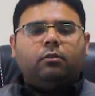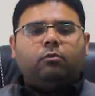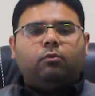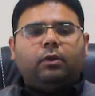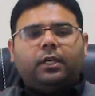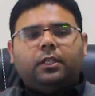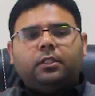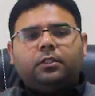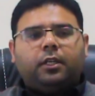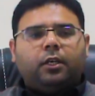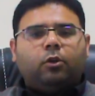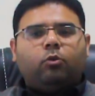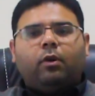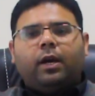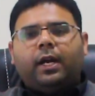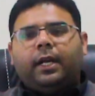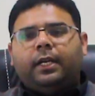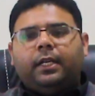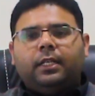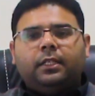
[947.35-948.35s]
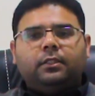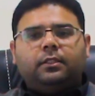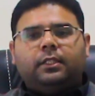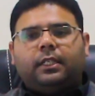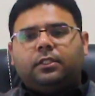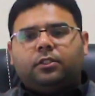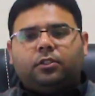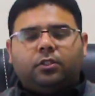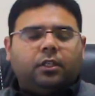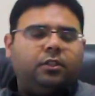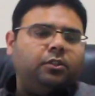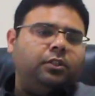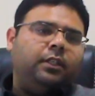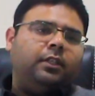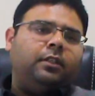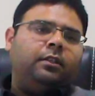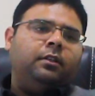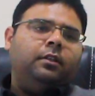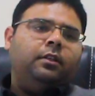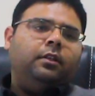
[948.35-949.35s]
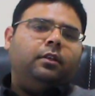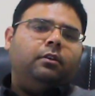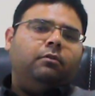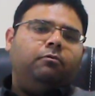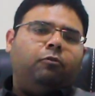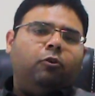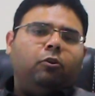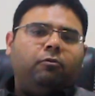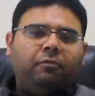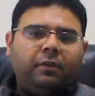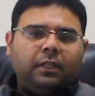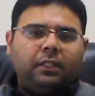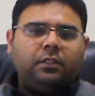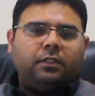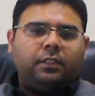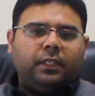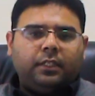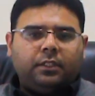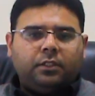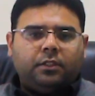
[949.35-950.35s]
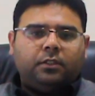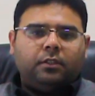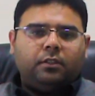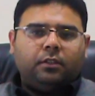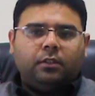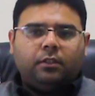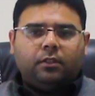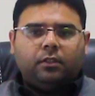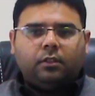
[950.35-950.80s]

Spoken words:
what is required is that structure fulfills its